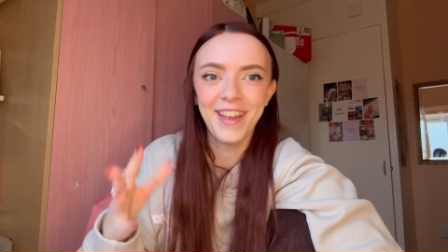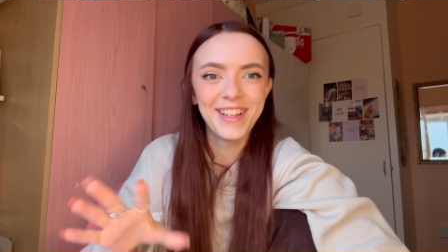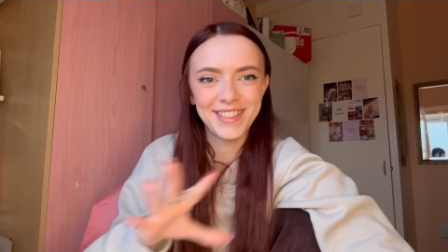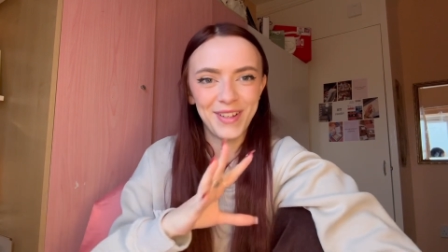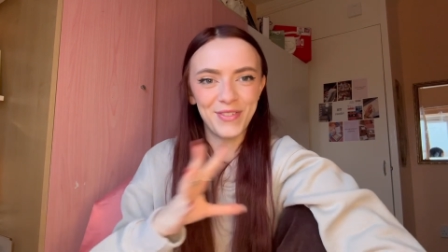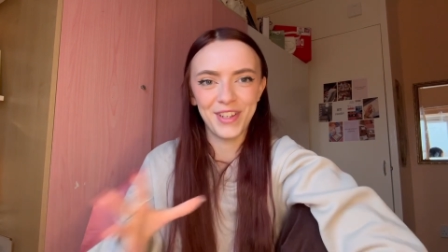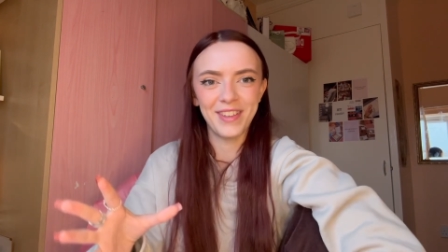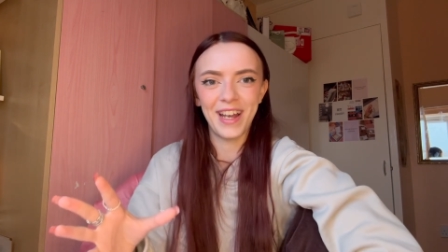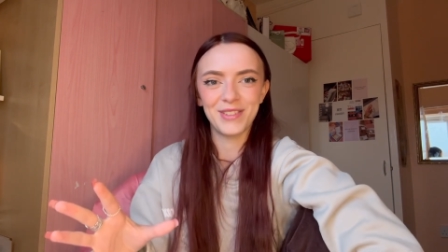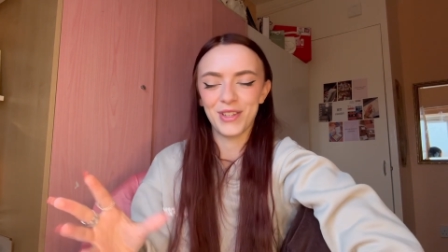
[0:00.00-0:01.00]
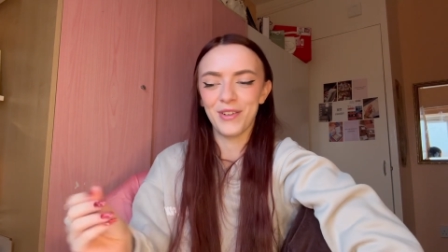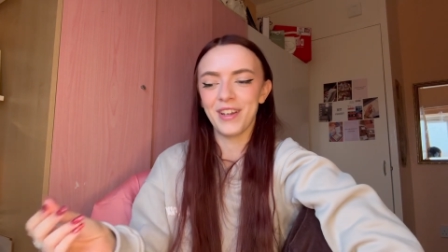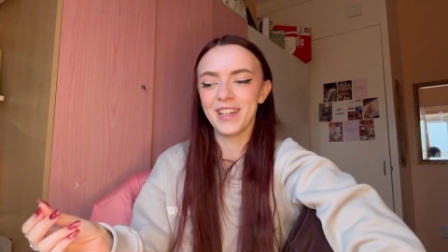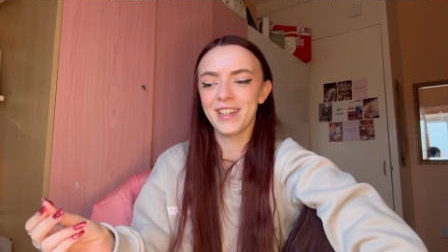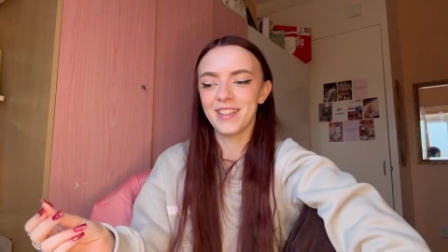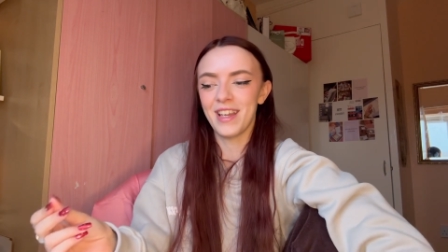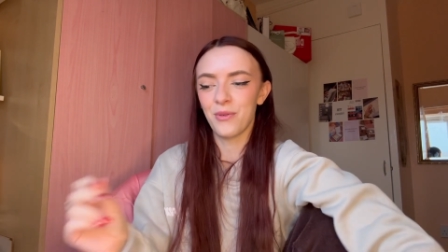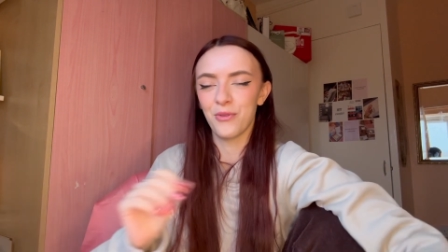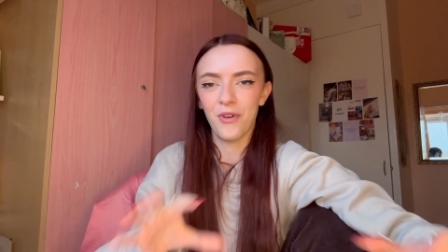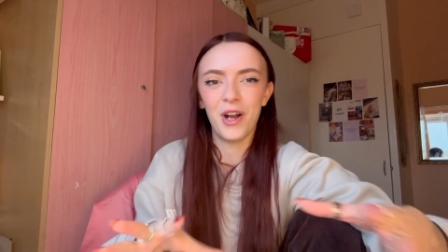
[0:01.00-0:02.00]
stuff like that. So like it
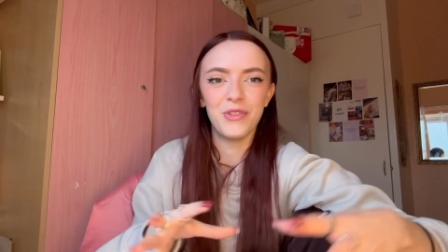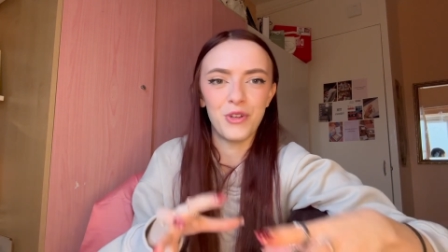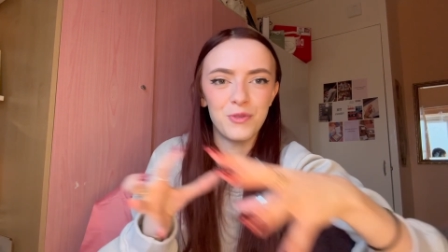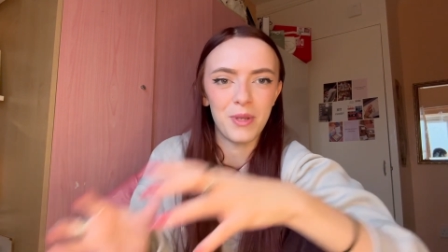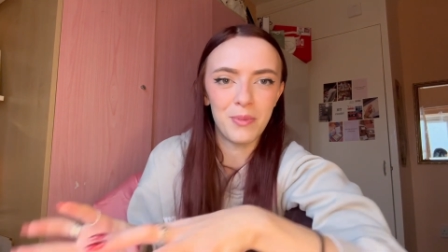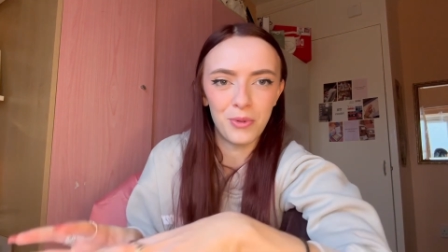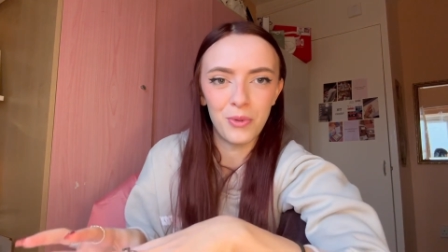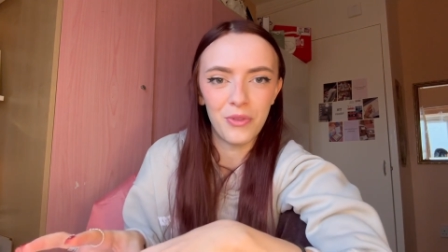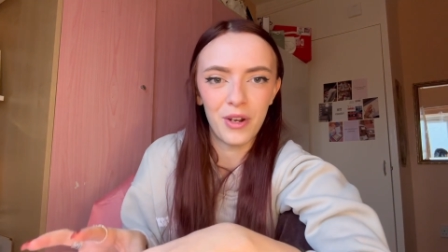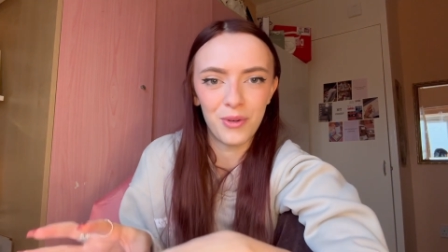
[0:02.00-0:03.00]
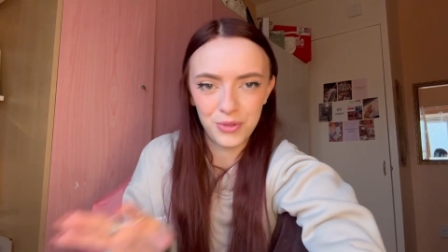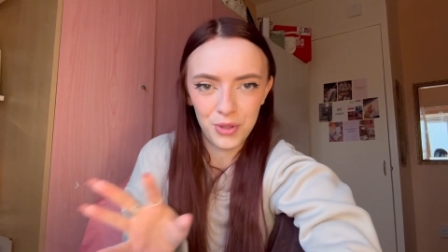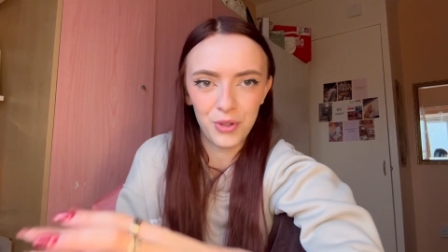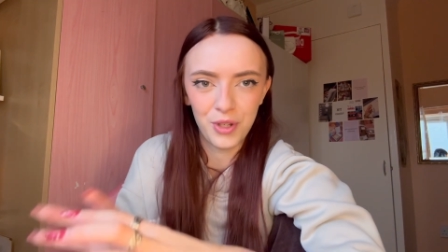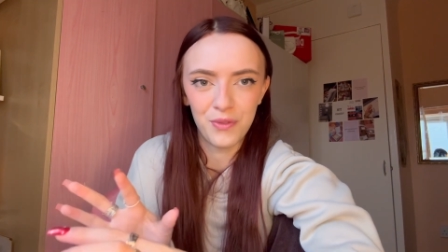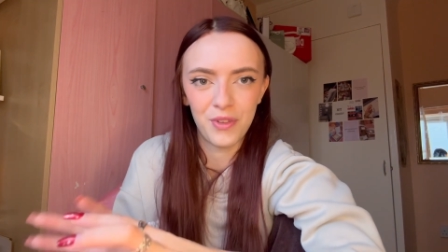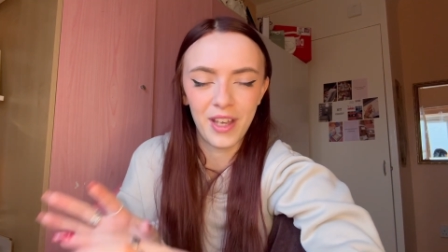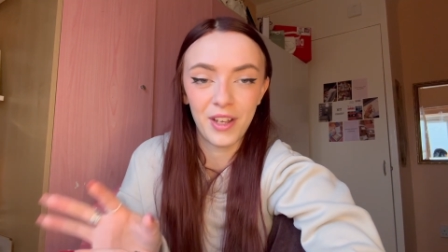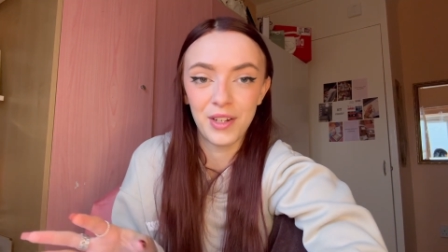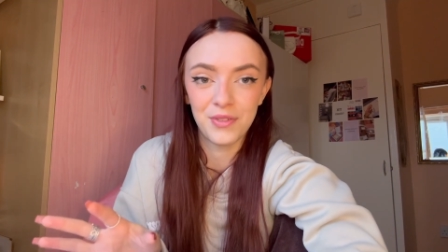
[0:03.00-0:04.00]
will find those people that are also looking for
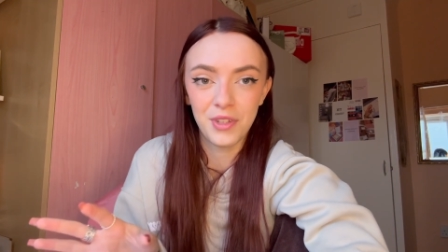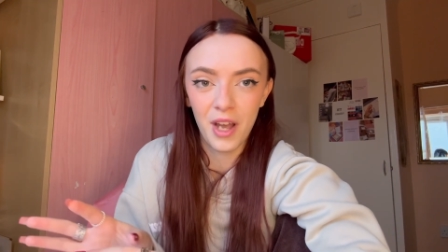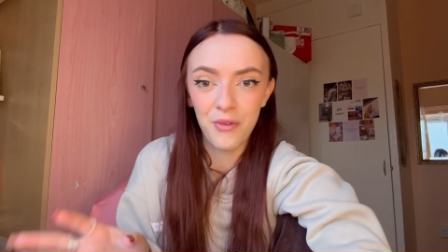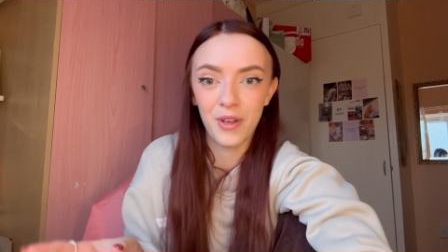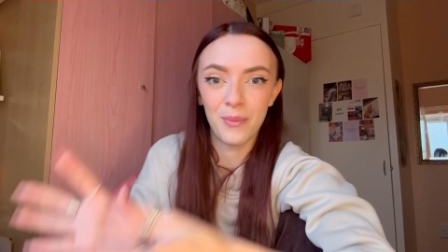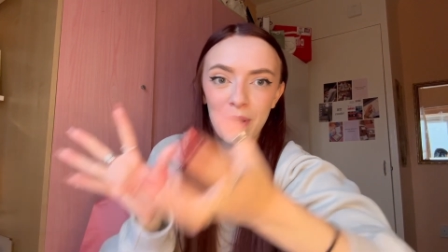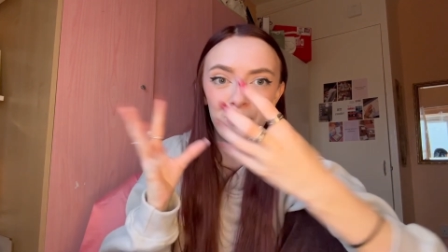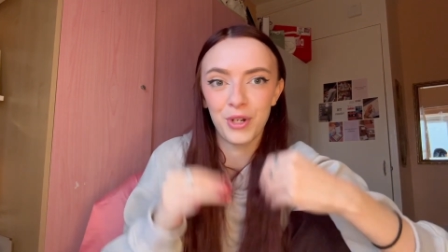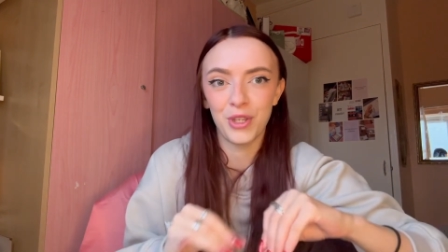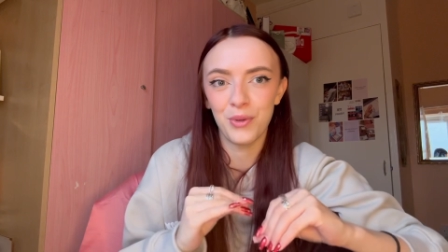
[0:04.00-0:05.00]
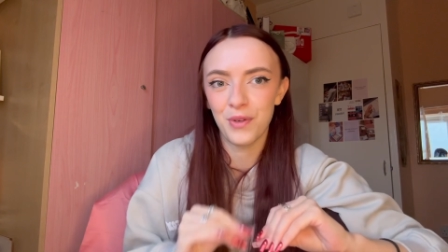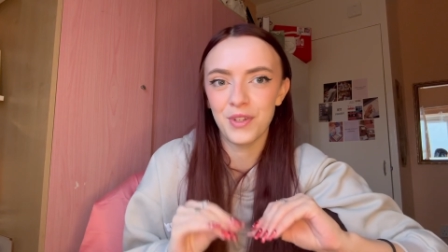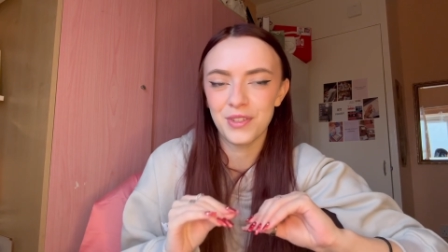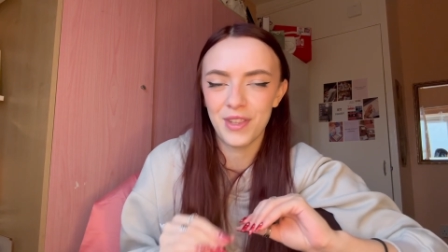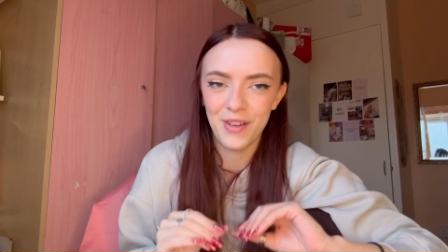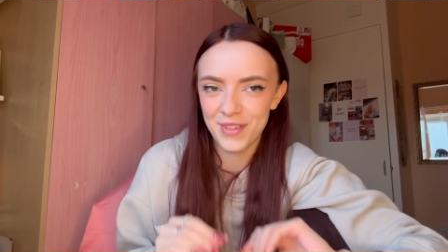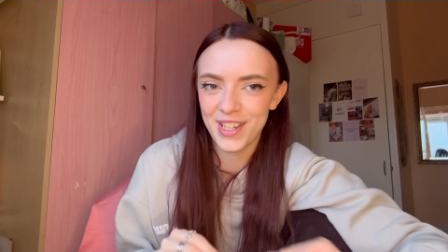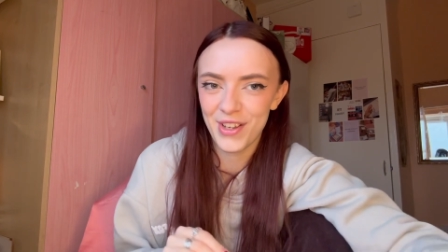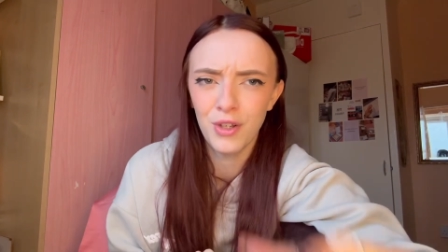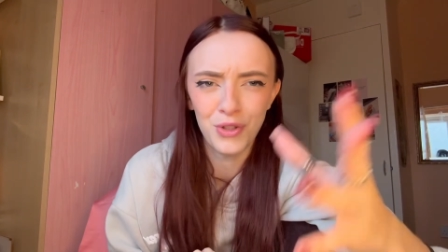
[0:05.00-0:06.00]
that kind of stuff and then bring you over to their
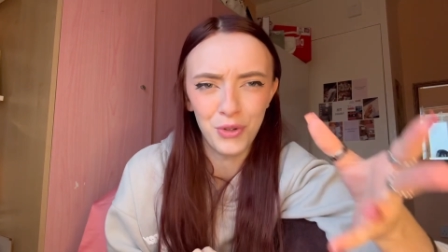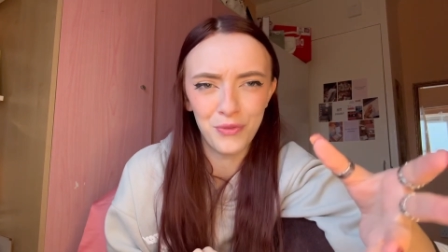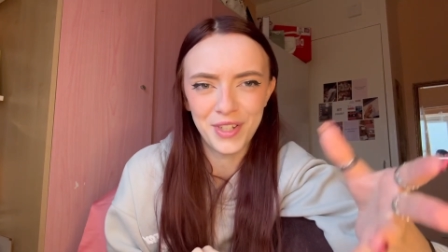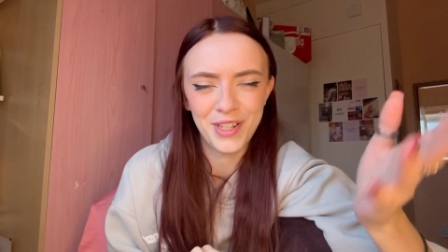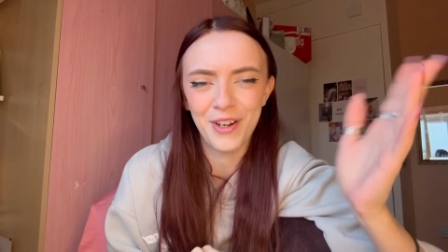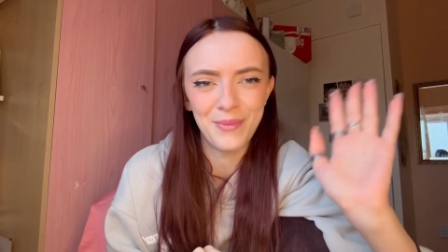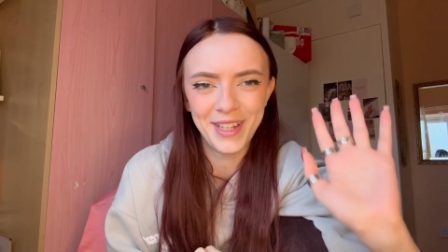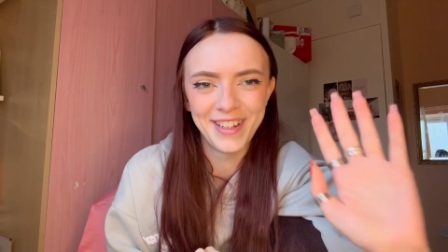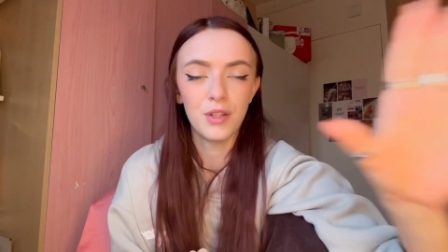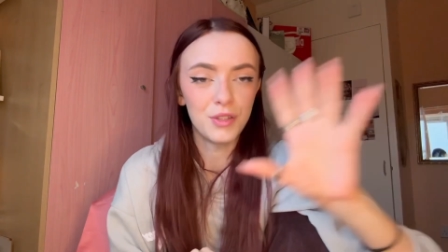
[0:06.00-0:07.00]
video, your video I mean.